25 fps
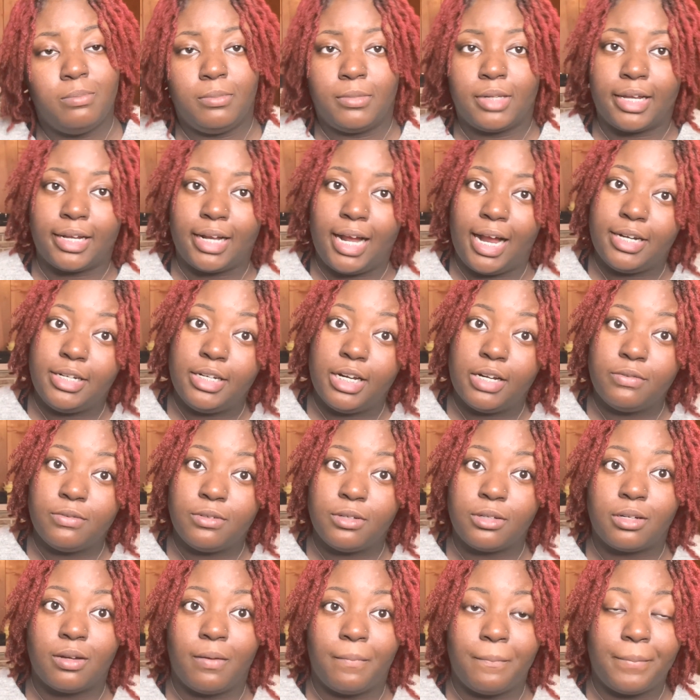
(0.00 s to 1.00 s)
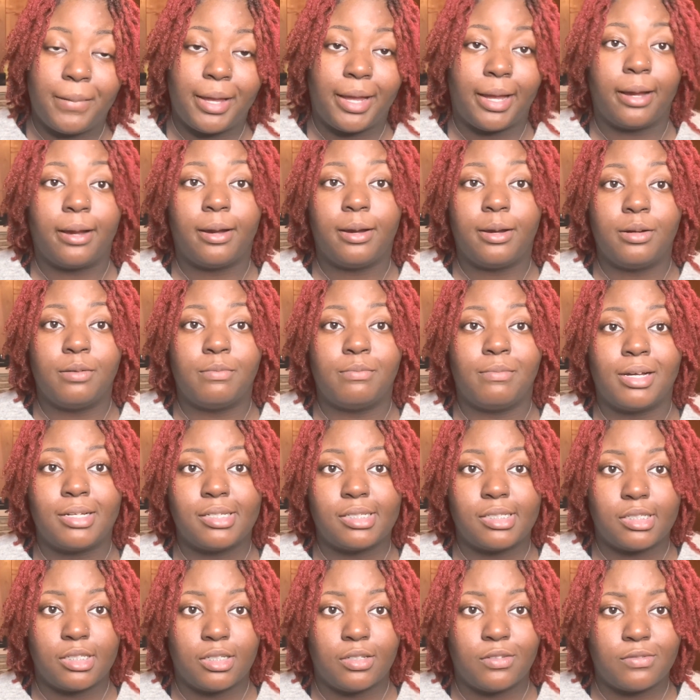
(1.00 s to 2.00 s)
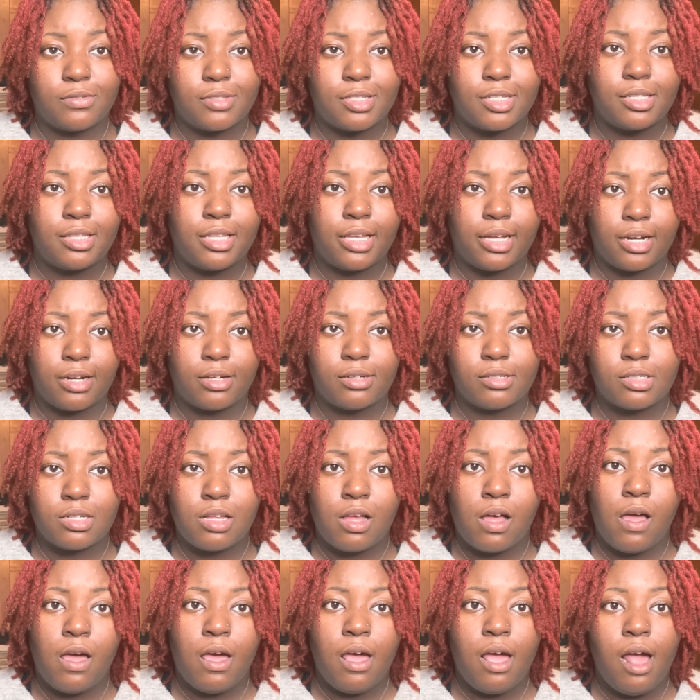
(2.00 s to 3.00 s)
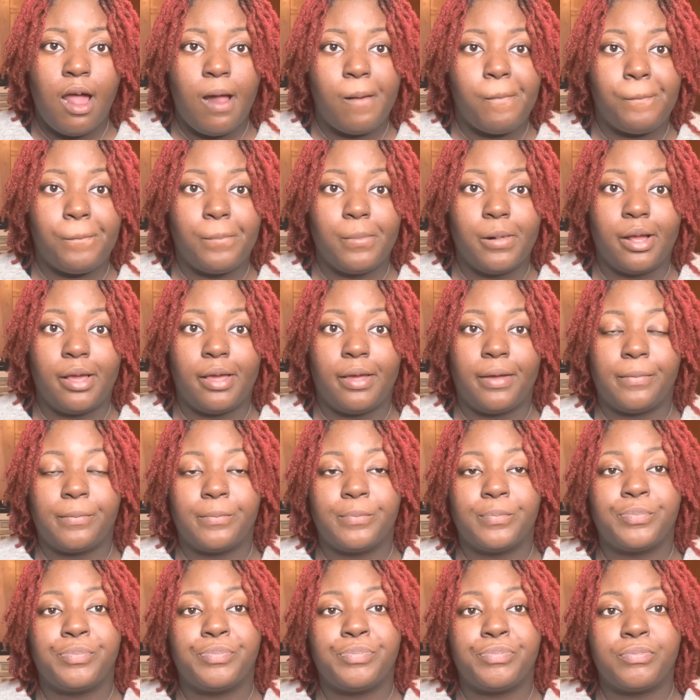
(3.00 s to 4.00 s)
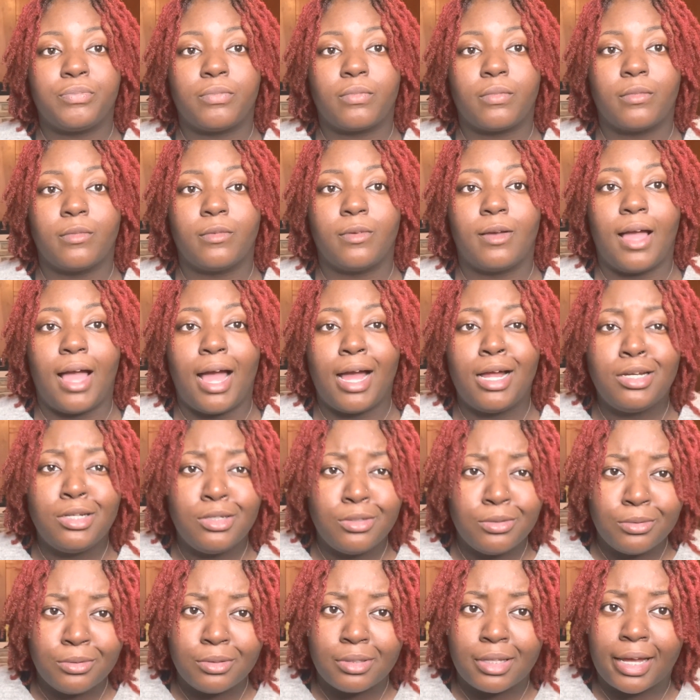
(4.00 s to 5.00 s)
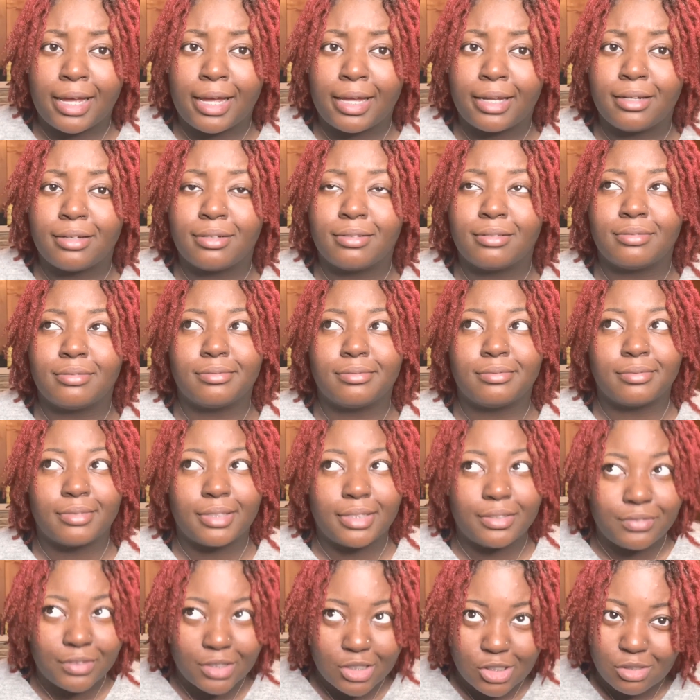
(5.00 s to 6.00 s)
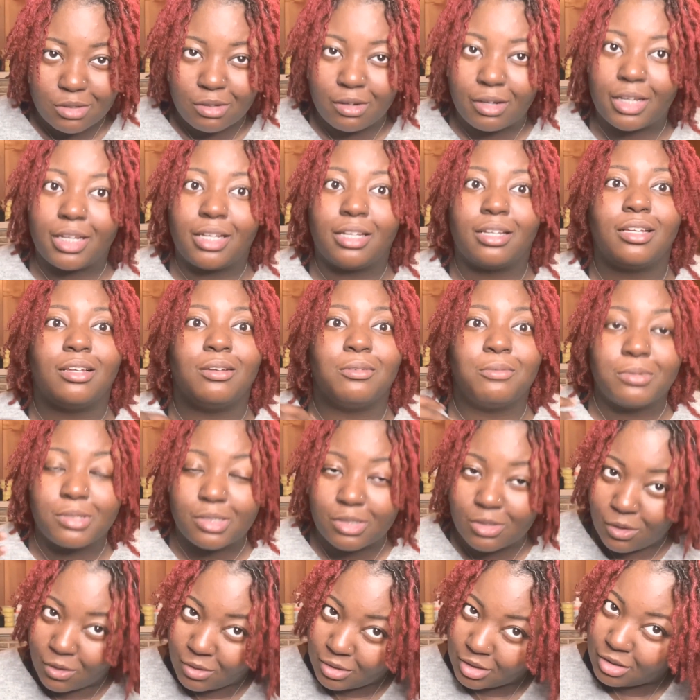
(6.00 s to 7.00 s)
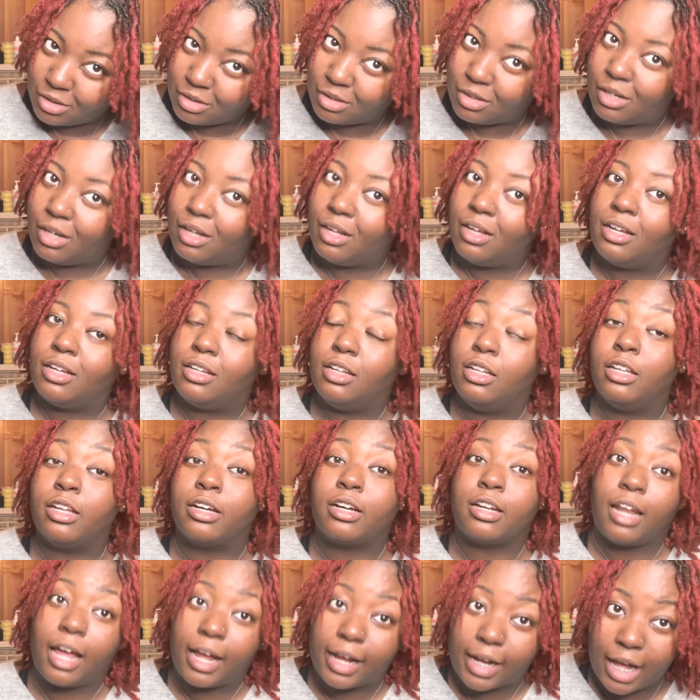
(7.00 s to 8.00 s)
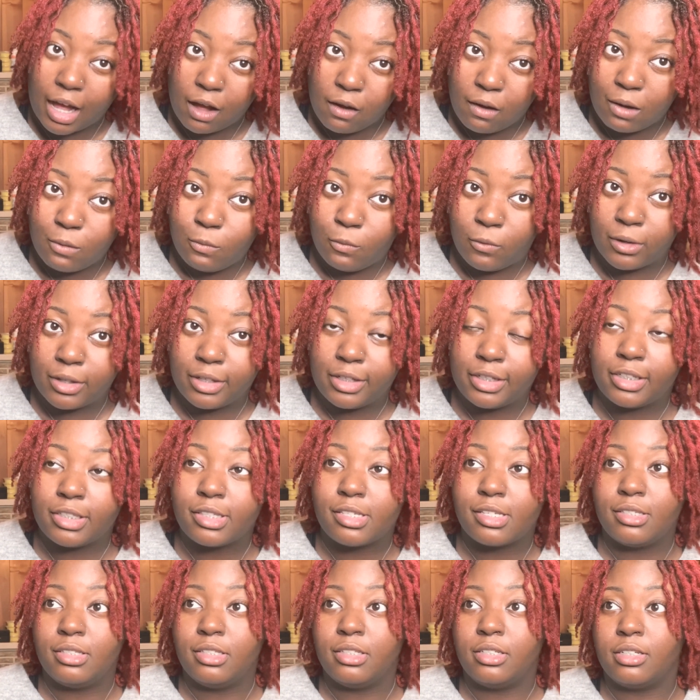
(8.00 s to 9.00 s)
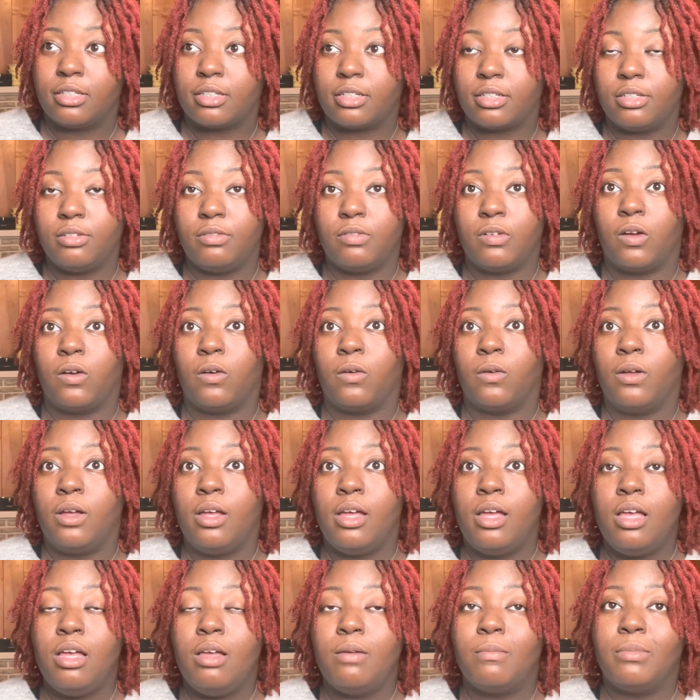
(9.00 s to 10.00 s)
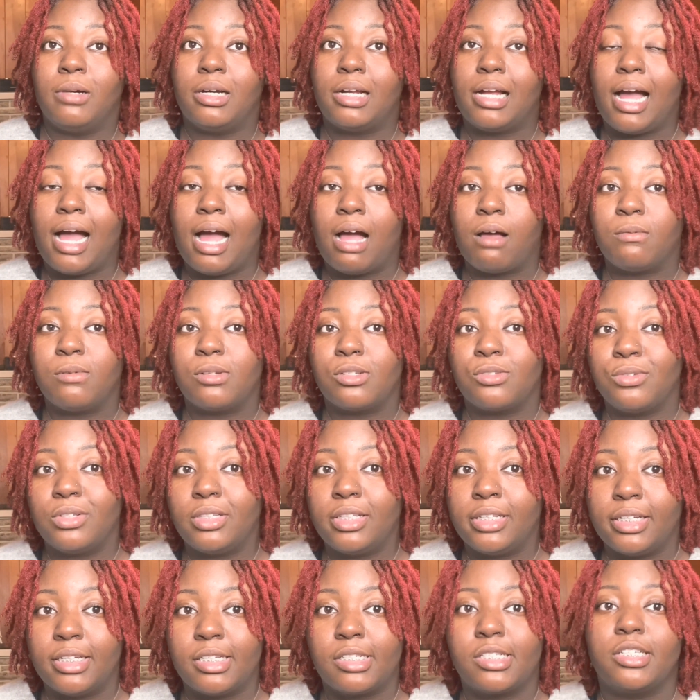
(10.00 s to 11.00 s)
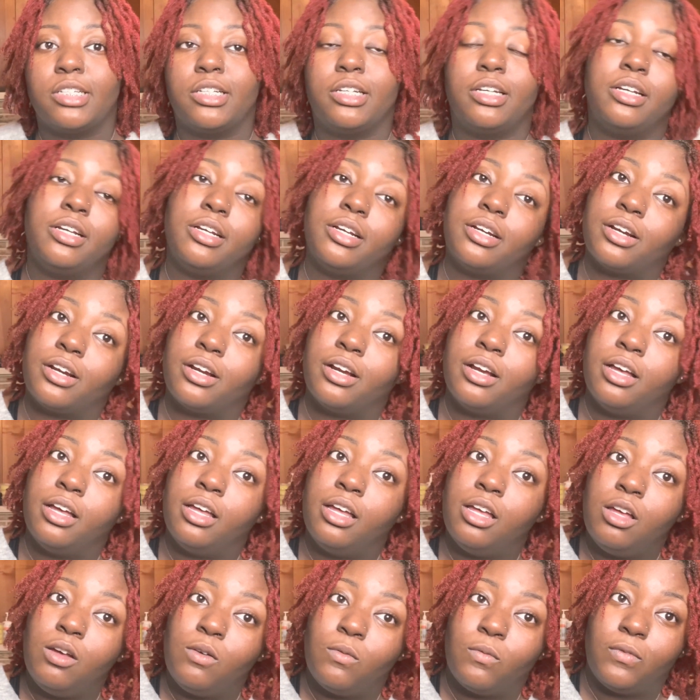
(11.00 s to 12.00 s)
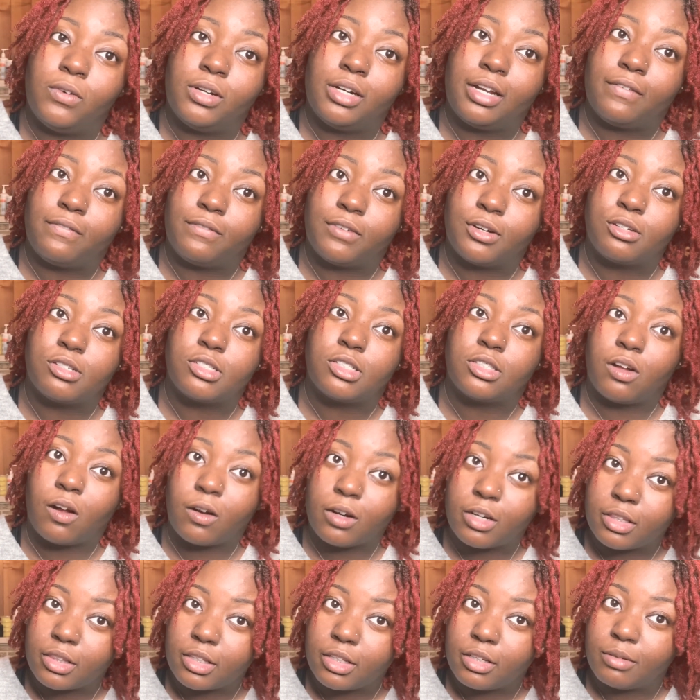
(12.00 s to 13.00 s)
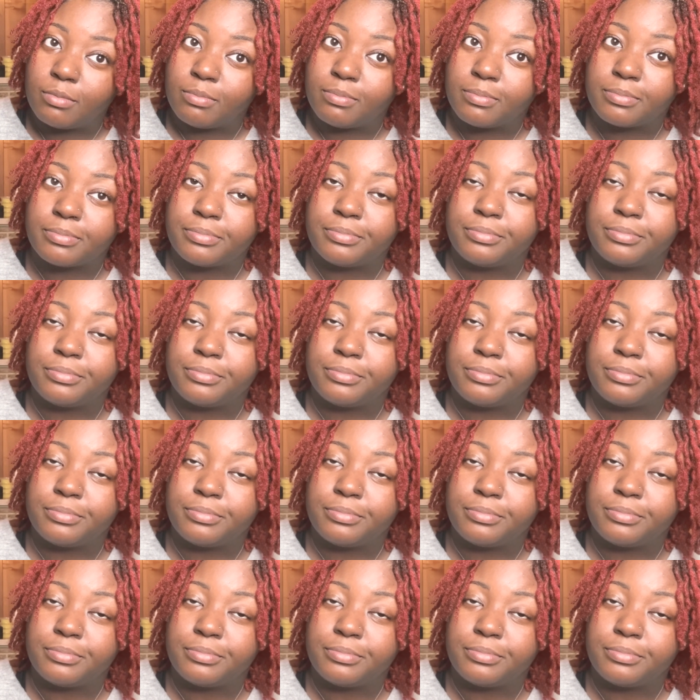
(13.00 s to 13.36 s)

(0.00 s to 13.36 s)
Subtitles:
Like, I never compared myself to theirs, but I knew that eventually it was gonna look like how I wanted it to look, you know. But I was really insecure when I first started them.